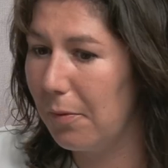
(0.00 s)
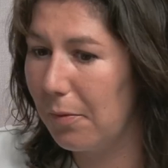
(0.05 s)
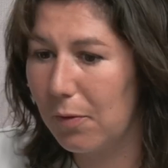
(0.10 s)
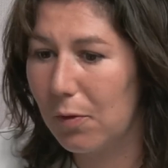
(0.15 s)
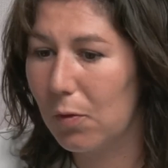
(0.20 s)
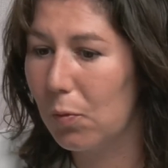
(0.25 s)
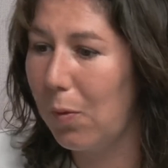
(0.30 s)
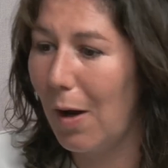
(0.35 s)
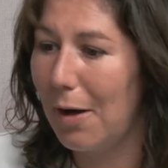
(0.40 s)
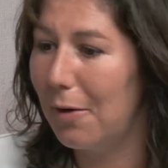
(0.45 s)

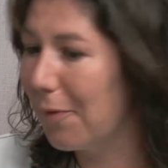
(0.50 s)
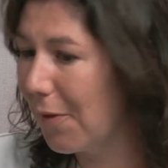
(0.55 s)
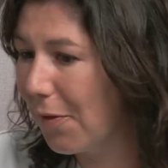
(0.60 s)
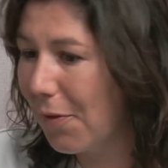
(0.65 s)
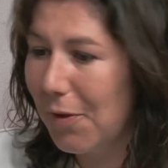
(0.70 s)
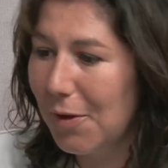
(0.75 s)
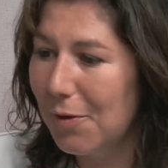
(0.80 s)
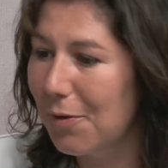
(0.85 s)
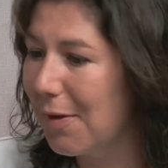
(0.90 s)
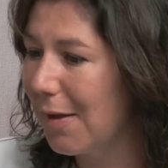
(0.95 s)
swell of
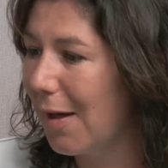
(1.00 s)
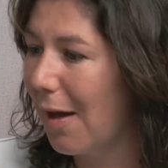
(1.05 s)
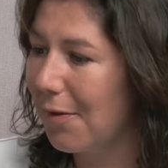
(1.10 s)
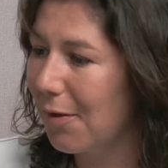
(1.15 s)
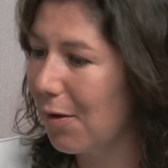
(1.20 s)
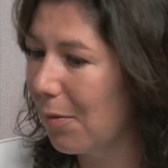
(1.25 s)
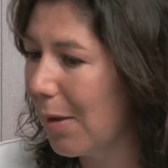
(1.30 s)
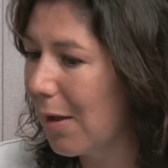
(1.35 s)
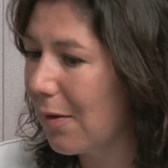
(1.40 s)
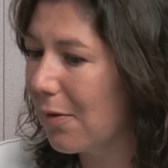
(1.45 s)

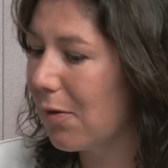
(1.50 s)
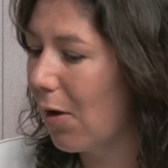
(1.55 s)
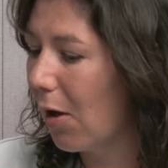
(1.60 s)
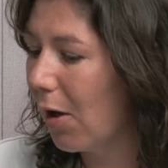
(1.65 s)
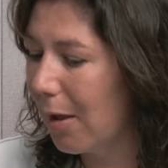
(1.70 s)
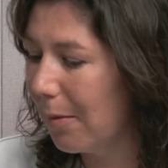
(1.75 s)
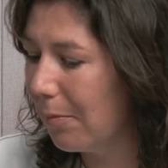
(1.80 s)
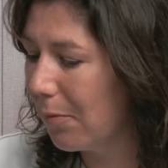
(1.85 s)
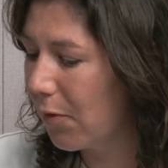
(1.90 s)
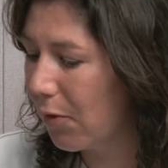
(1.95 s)
enthusiasm. It's
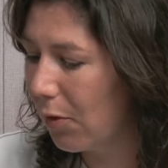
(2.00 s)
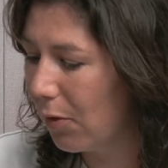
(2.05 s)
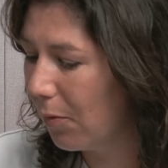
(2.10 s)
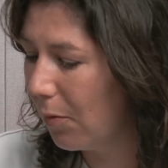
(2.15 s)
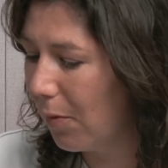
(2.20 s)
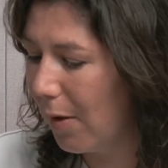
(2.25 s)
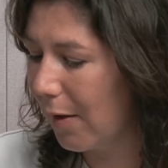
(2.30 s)
time to